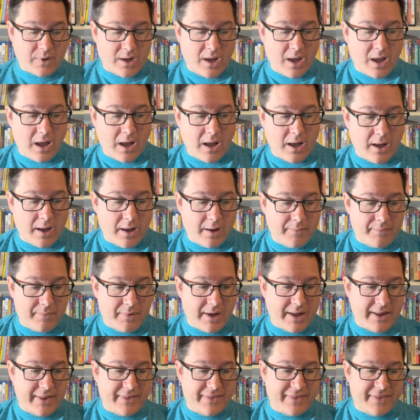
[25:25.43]
Um,
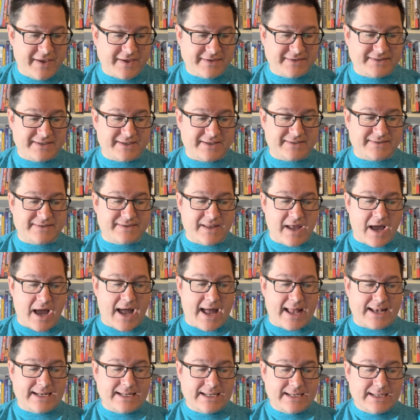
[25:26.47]
this is
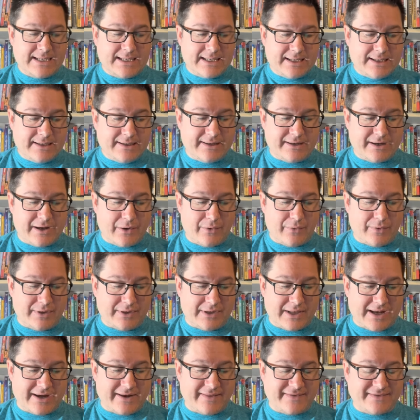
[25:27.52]
not, you know, a
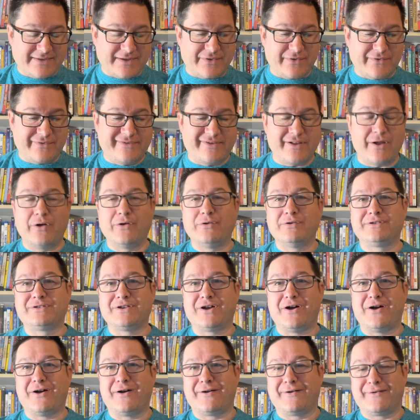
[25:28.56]
lot of these other shows
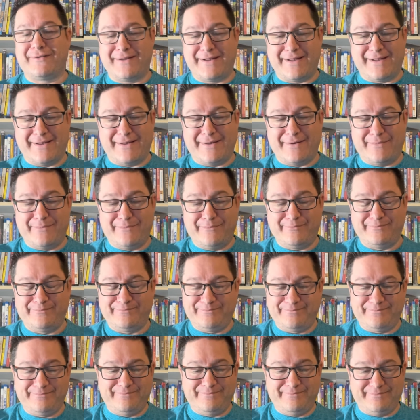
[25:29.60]
are um,
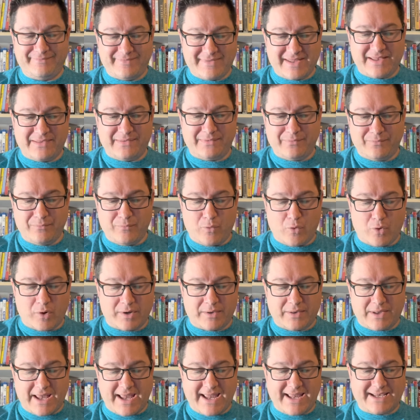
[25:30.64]
more
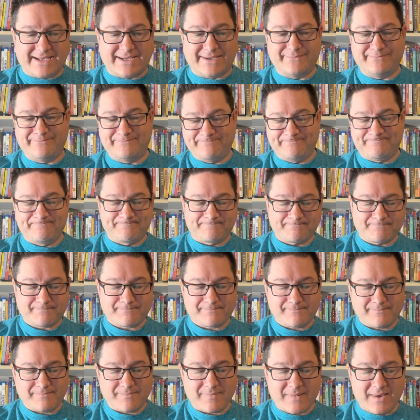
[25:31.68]
like
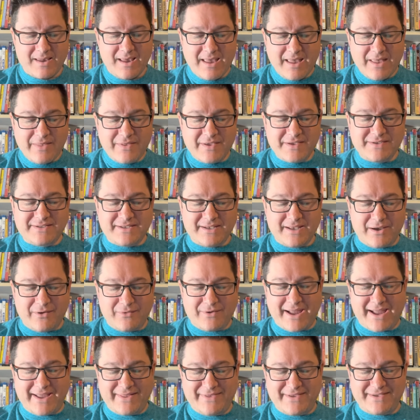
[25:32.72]
this.
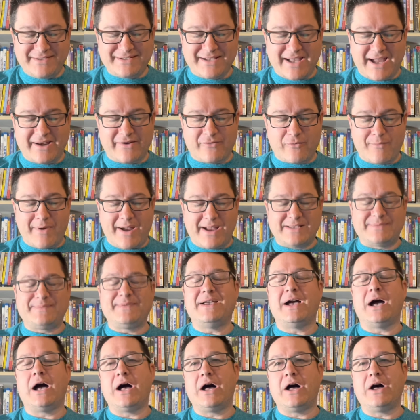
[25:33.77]
Okay, this kind of reminds me
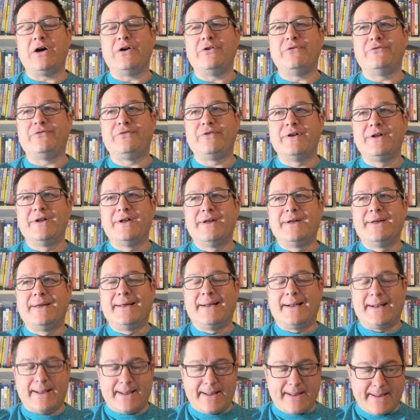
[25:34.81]
of,
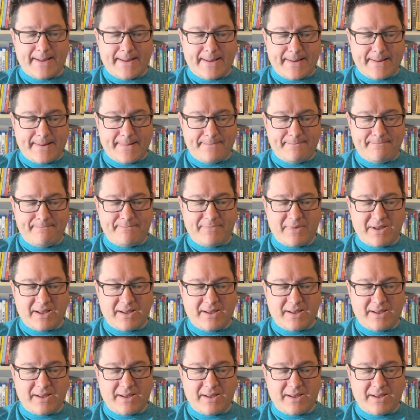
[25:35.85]
um,